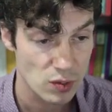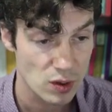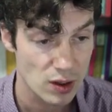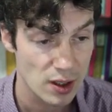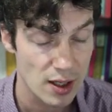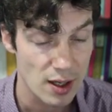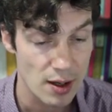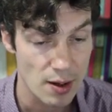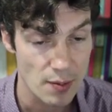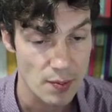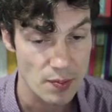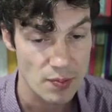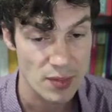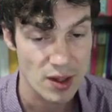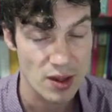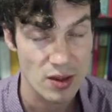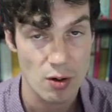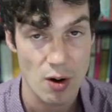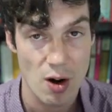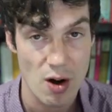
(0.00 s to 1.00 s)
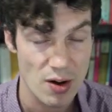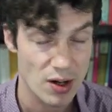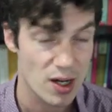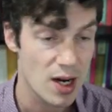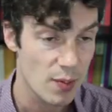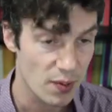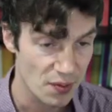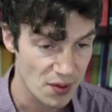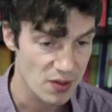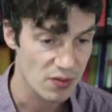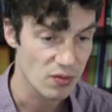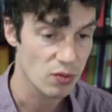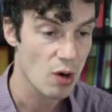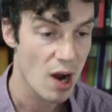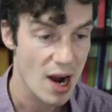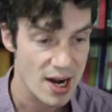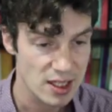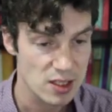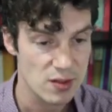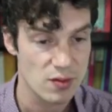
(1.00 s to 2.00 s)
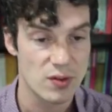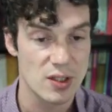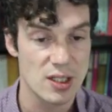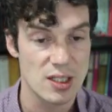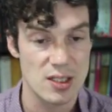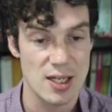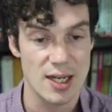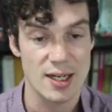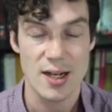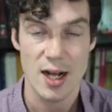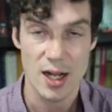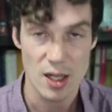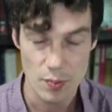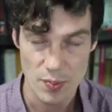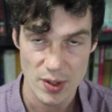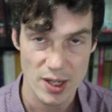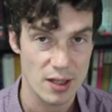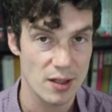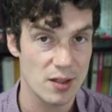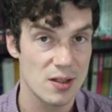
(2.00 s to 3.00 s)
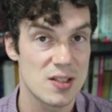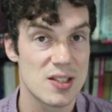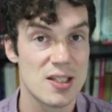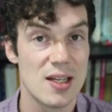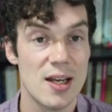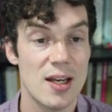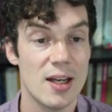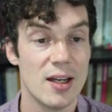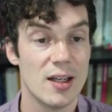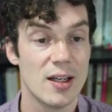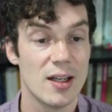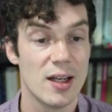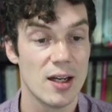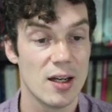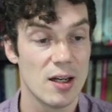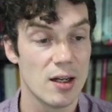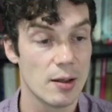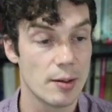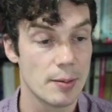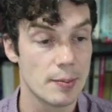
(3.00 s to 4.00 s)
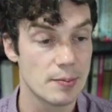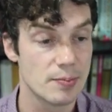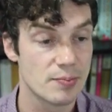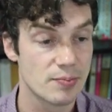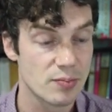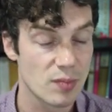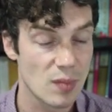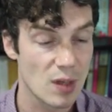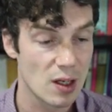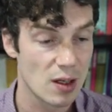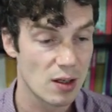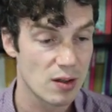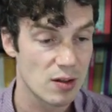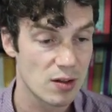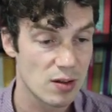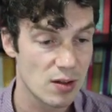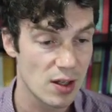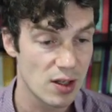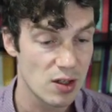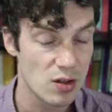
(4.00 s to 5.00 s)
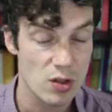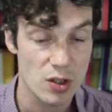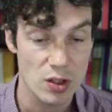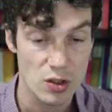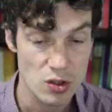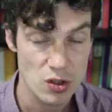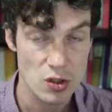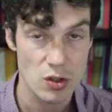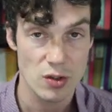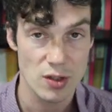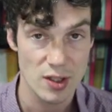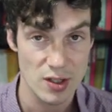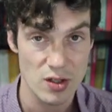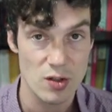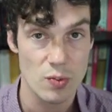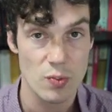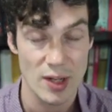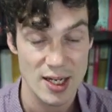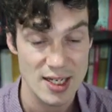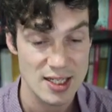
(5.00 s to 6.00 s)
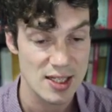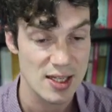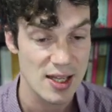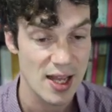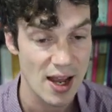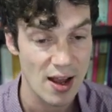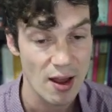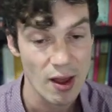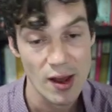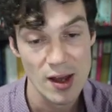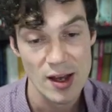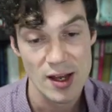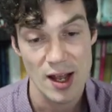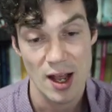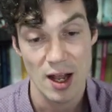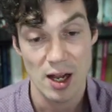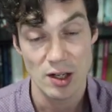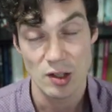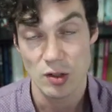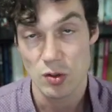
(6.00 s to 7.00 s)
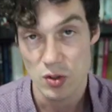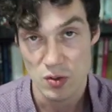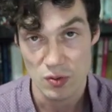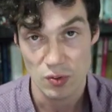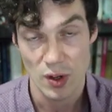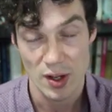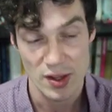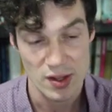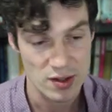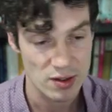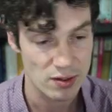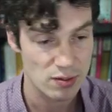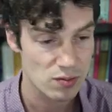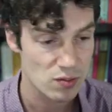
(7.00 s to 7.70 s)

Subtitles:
There are a couple of other varieties of things like color pickers that you can place in there and use for other